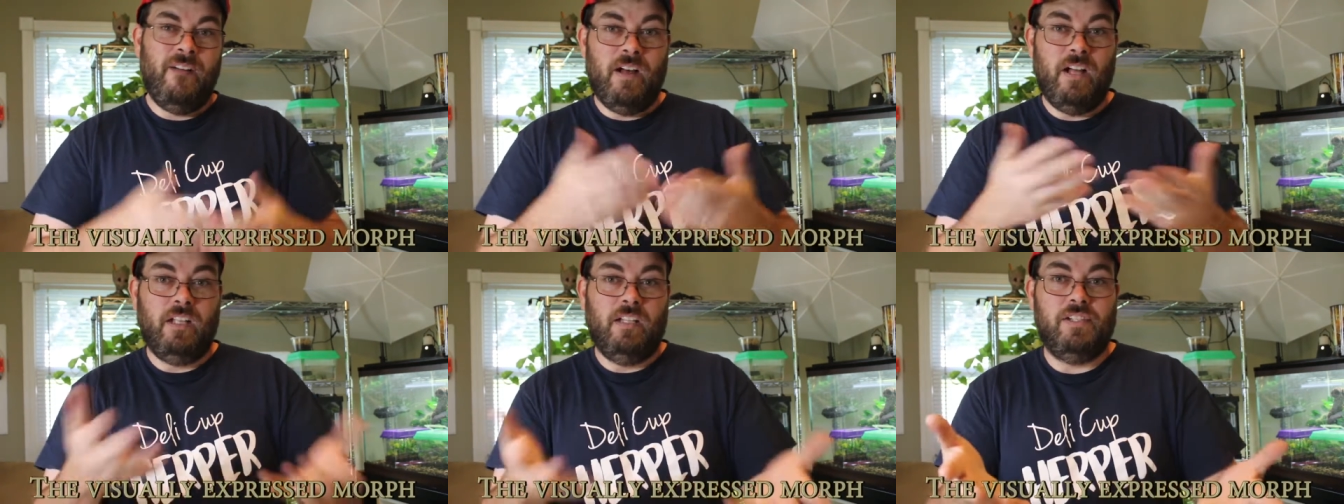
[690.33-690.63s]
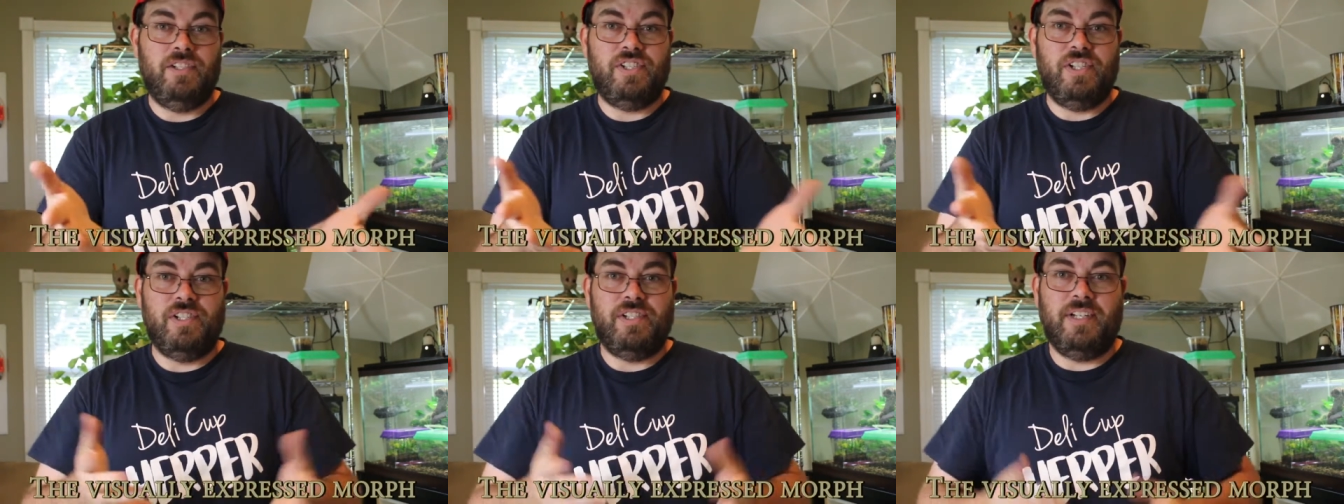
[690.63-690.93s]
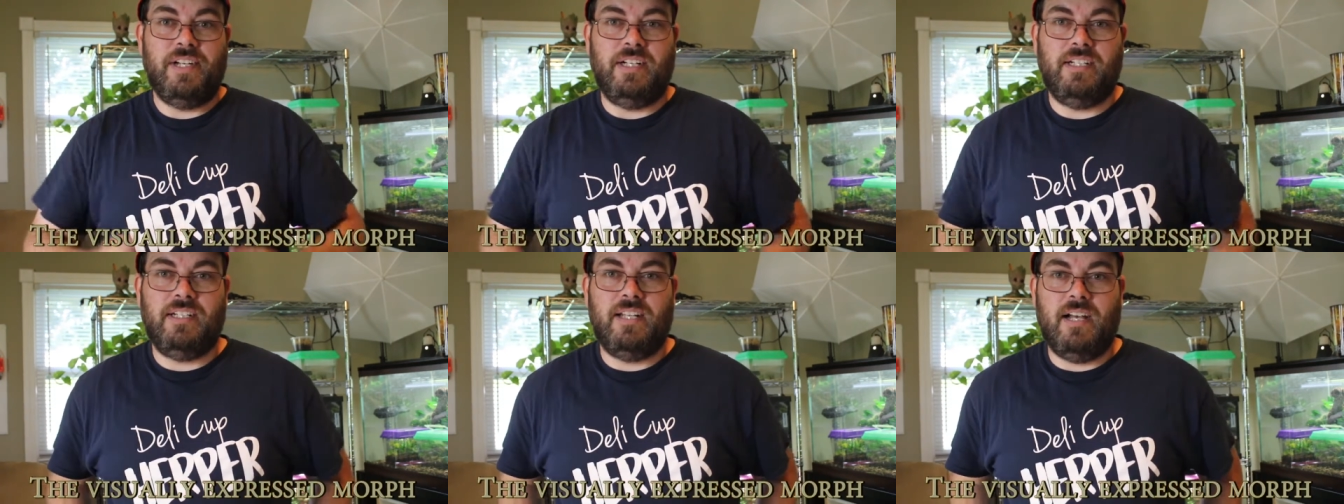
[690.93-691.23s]
a
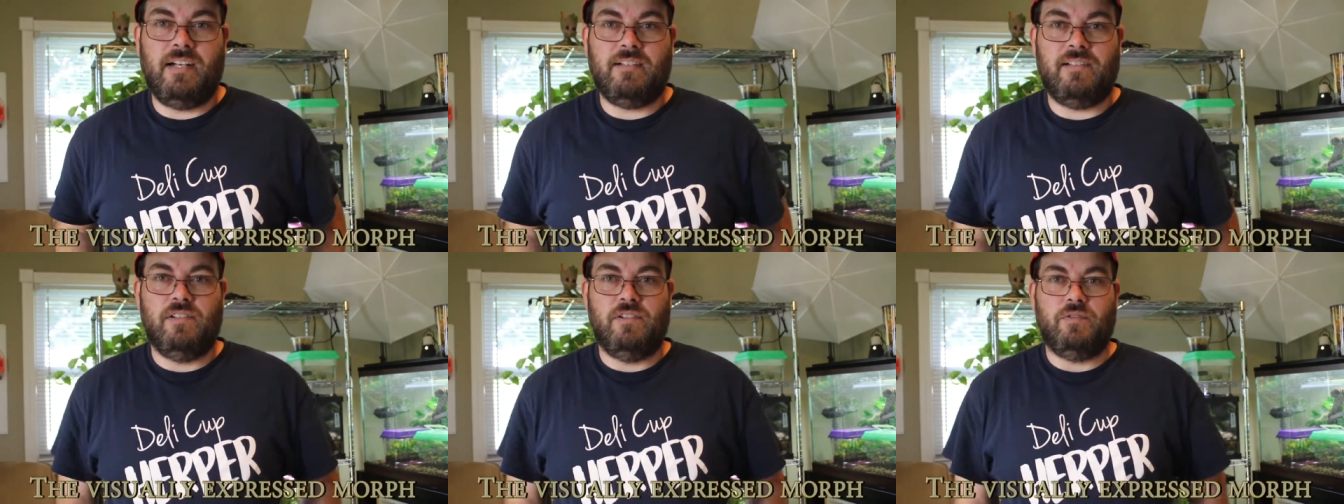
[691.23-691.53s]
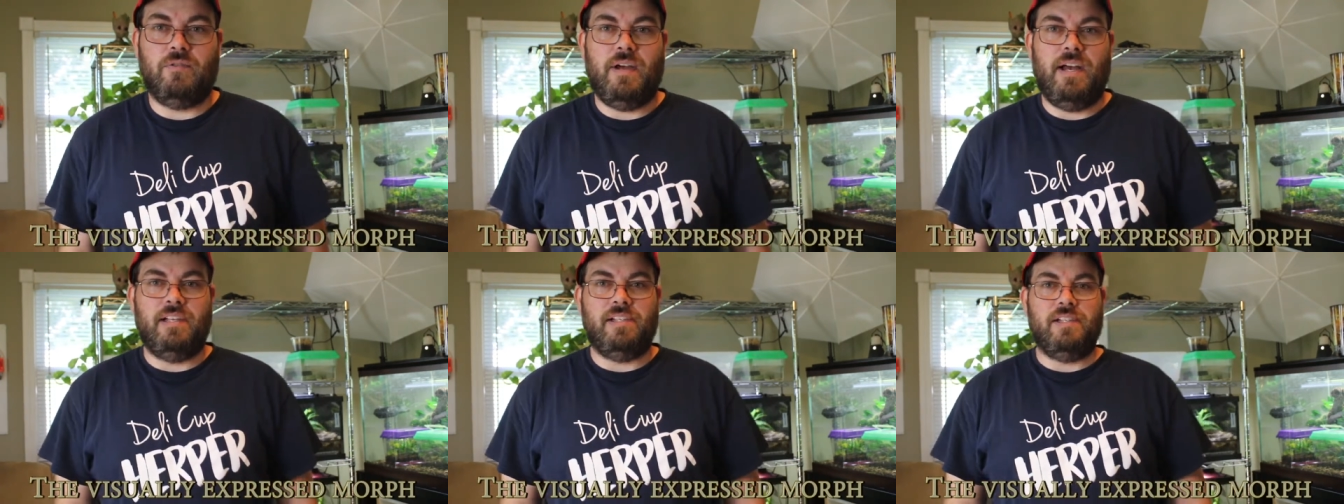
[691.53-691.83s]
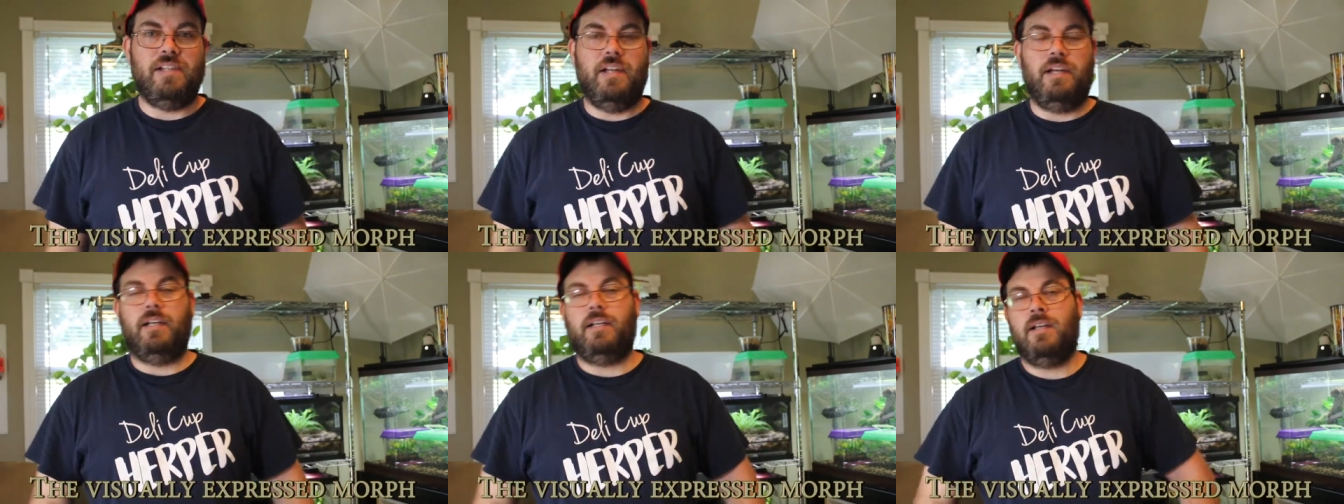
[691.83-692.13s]
leucistic Texas rat
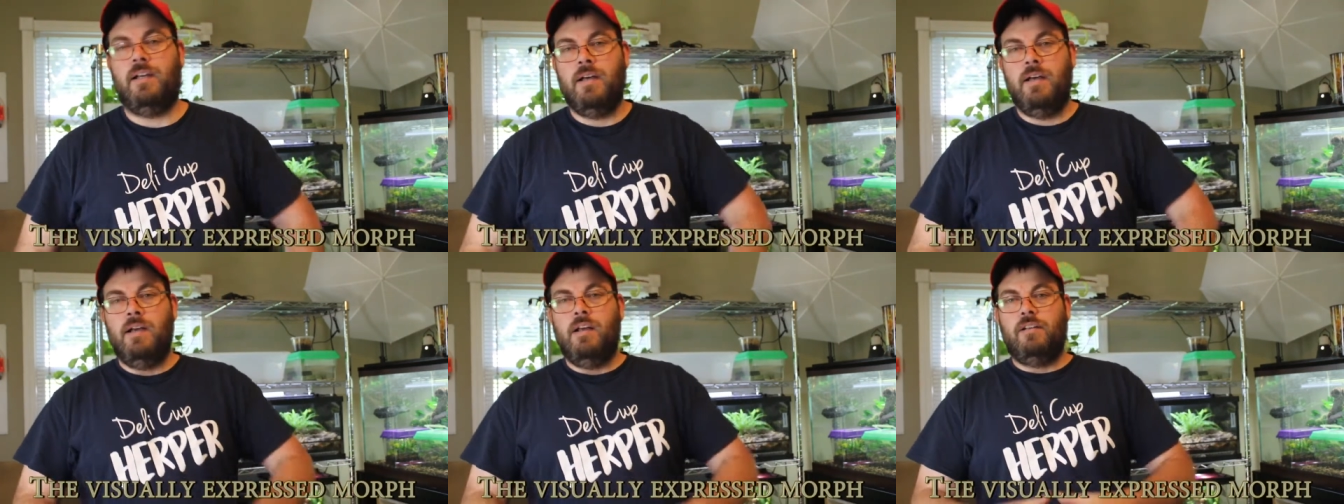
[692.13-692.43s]
snake.